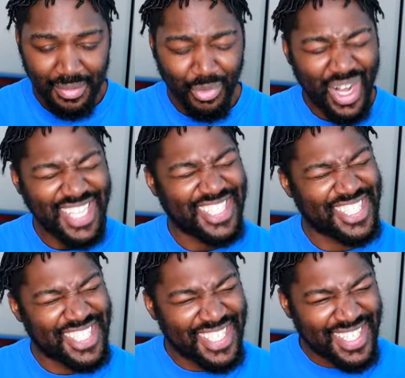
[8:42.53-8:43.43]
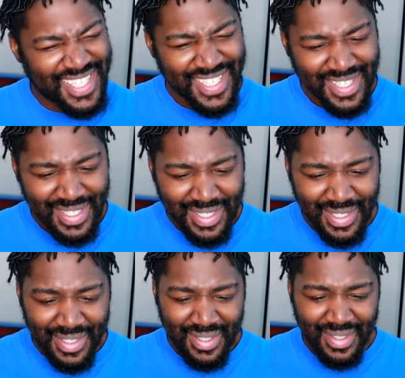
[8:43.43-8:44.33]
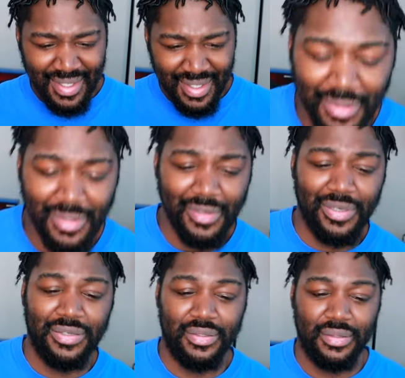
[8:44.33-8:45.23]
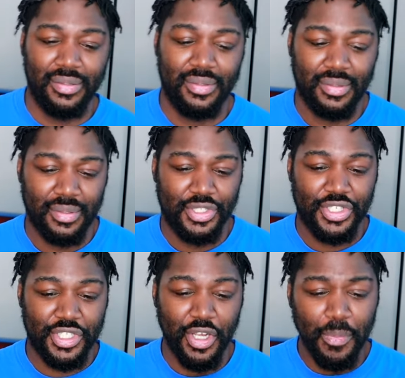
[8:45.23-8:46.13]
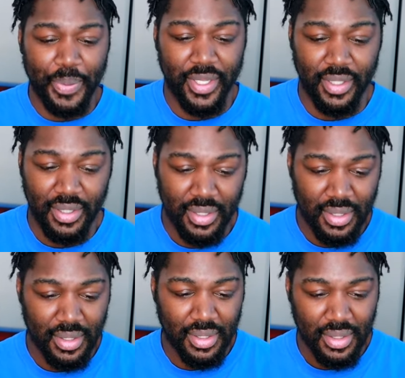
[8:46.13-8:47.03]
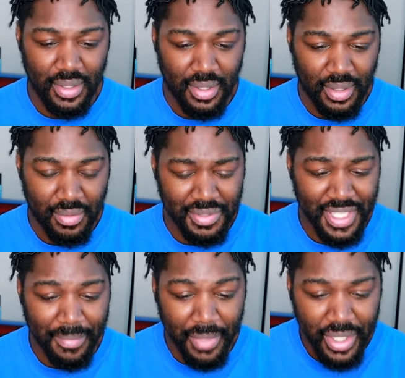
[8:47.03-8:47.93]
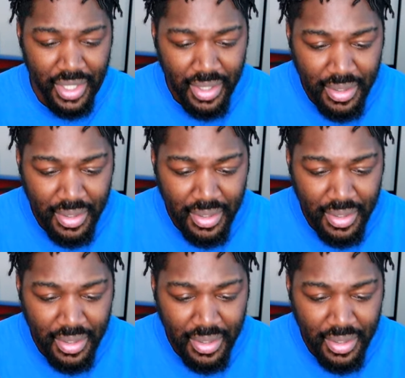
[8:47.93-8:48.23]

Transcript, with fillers: What? Oh, stupid. What was that money?